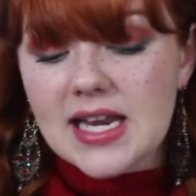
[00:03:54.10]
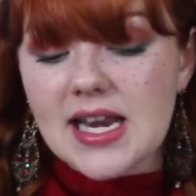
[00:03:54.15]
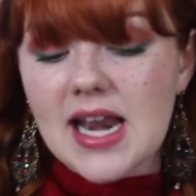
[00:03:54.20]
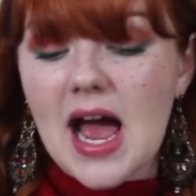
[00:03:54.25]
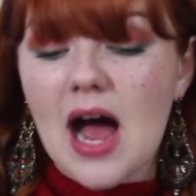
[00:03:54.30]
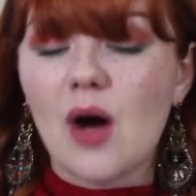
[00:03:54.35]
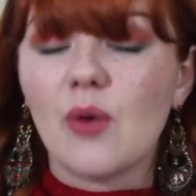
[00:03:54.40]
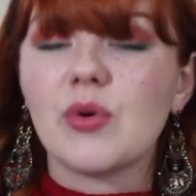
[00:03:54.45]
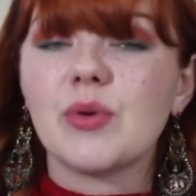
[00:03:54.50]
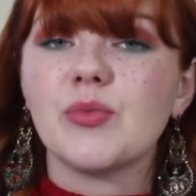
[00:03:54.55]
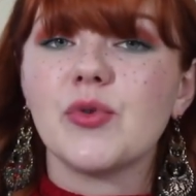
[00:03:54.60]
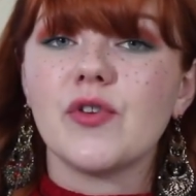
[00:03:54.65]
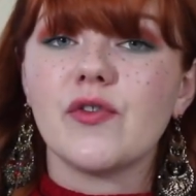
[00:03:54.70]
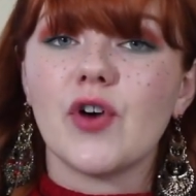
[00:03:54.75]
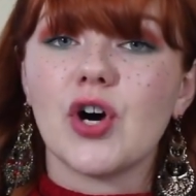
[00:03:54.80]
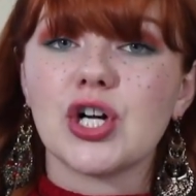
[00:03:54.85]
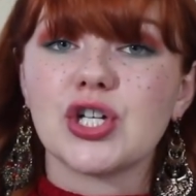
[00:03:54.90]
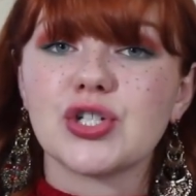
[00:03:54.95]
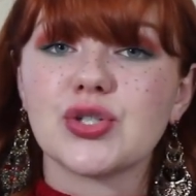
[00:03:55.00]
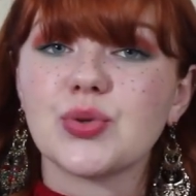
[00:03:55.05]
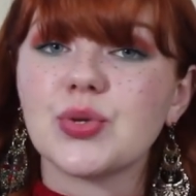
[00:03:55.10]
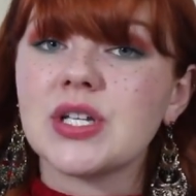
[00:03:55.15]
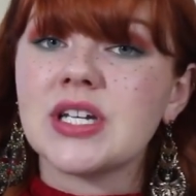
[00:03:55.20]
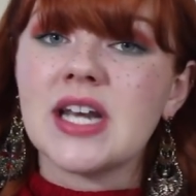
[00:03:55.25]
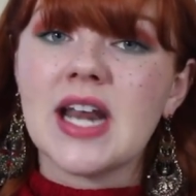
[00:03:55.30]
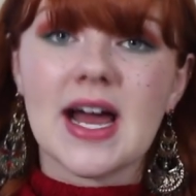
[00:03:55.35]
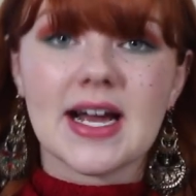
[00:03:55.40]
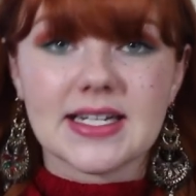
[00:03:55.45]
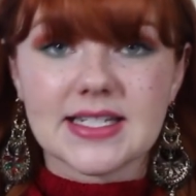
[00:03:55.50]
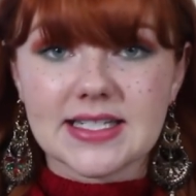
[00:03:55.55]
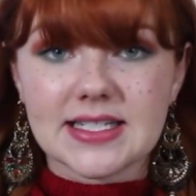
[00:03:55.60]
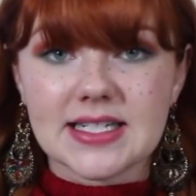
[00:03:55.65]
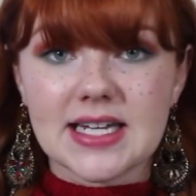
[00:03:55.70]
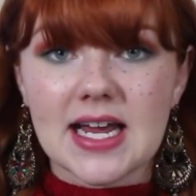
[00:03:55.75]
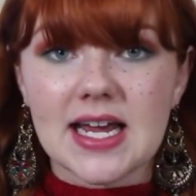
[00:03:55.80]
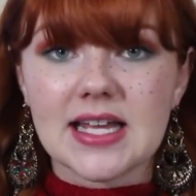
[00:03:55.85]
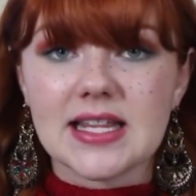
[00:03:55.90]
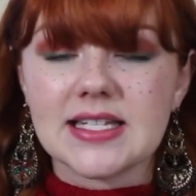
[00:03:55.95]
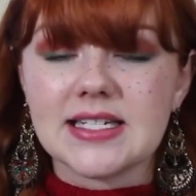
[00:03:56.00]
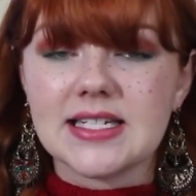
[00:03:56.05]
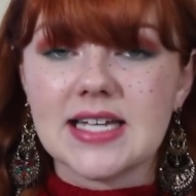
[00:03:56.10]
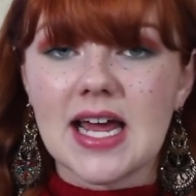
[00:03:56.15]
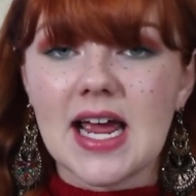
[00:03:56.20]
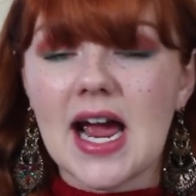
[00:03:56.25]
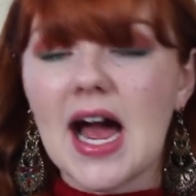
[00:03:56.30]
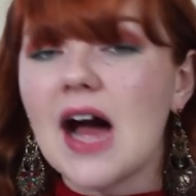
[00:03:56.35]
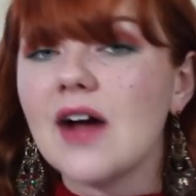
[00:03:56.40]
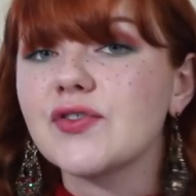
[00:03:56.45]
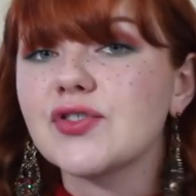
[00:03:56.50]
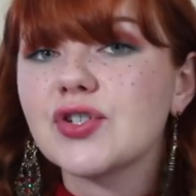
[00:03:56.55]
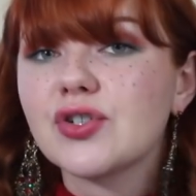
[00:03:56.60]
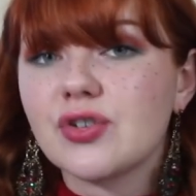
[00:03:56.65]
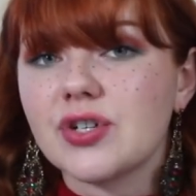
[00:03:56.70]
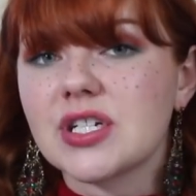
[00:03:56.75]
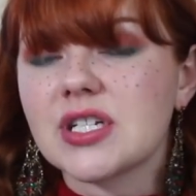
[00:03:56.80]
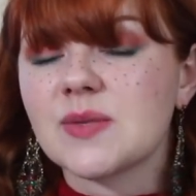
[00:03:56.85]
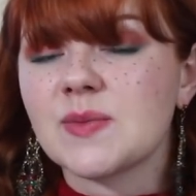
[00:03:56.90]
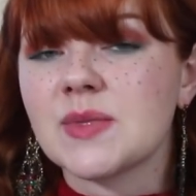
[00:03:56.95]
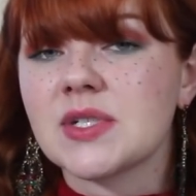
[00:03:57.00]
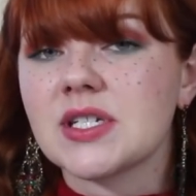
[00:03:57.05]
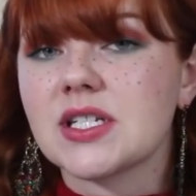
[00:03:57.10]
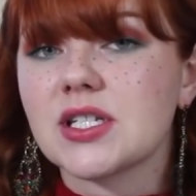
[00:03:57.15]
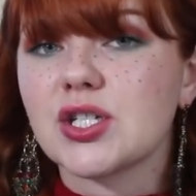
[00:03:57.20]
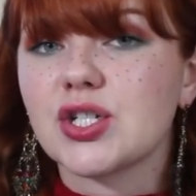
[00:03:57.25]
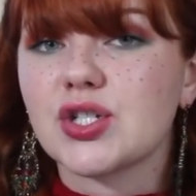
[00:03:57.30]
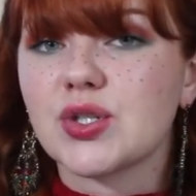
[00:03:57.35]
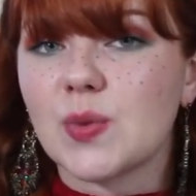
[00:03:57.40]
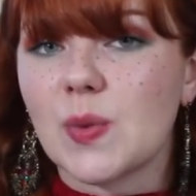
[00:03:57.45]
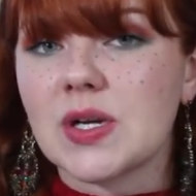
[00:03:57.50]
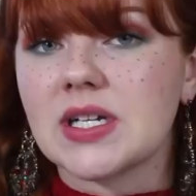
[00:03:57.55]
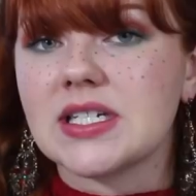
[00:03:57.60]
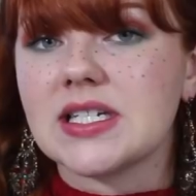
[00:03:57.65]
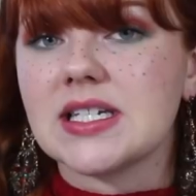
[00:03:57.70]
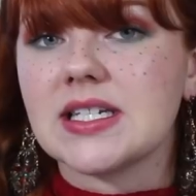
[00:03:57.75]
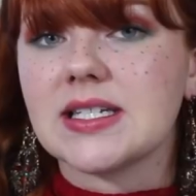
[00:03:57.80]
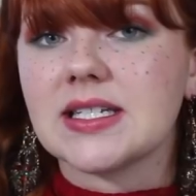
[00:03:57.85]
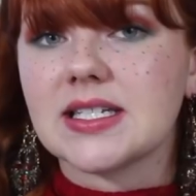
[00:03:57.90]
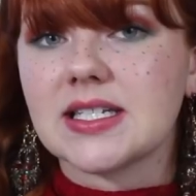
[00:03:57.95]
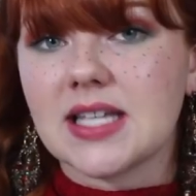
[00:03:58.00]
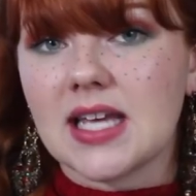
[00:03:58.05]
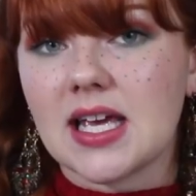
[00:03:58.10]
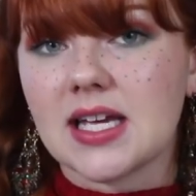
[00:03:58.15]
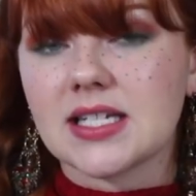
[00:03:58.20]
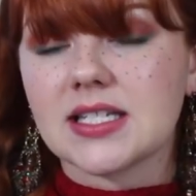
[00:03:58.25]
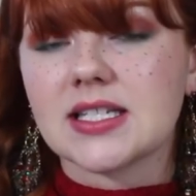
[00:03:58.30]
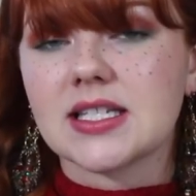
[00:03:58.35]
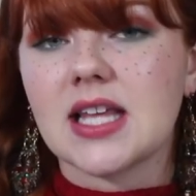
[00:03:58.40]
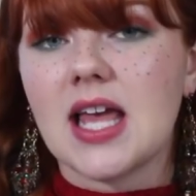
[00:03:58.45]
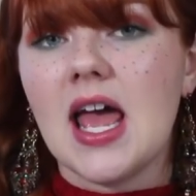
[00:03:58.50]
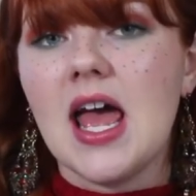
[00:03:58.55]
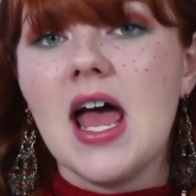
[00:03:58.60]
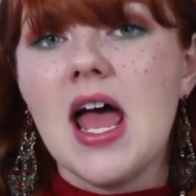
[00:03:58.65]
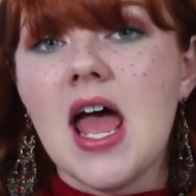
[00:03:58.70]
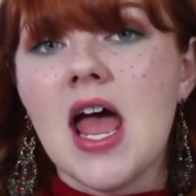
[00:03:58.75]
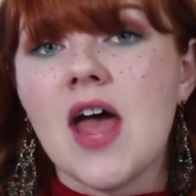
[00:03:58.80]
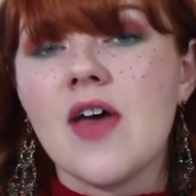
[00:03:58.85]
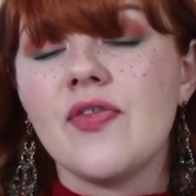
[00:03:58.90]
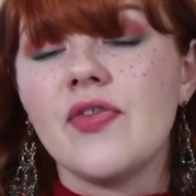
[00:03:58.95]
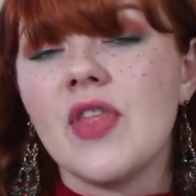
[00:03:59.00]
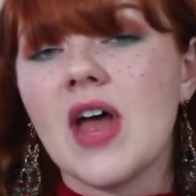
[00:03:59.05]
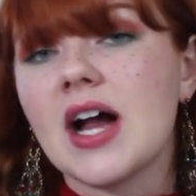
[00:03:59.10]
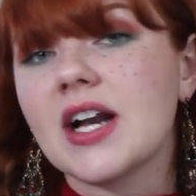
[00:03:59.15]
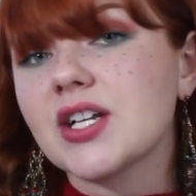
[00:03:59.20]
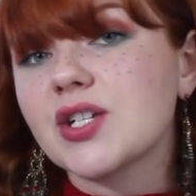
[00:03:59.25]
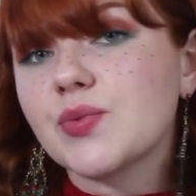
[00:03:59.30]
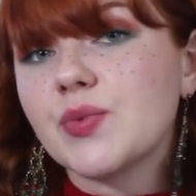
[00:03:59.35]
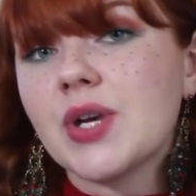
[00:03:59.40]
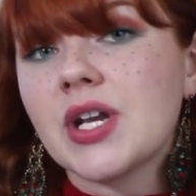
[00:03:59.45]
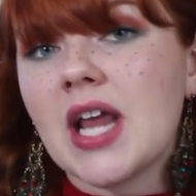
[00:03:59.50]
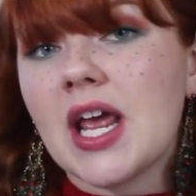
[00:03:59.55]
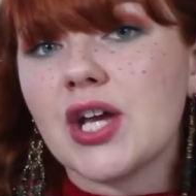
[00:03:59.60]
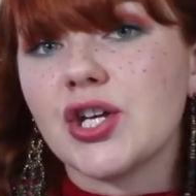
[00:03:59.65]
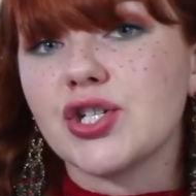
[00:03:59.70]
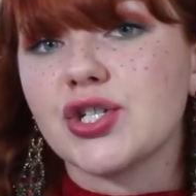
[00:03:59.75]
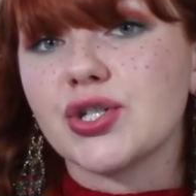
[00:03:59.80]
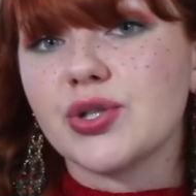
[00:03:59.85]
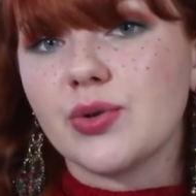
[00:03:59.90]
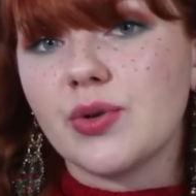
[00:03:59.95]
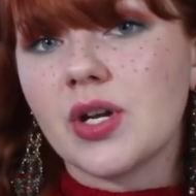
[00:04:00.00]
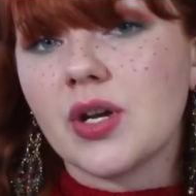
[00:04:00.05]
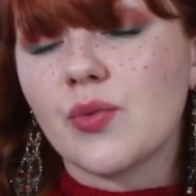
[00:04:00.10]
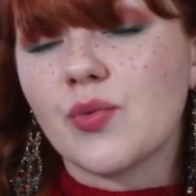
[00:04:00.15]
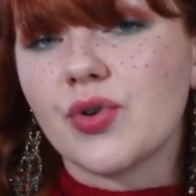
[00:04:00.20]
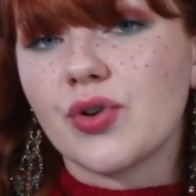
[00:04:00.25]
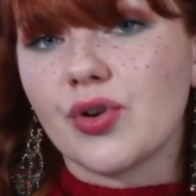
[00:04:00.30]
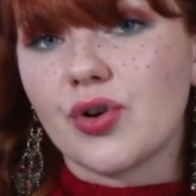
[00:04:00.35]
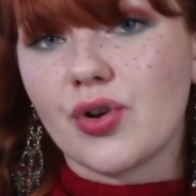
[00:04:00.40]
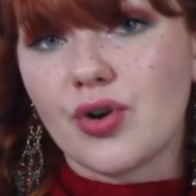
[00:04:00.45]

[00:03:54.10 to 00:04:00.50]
Now we move on to the next day, the day after Christmas, the 26th, and that is when a shooting would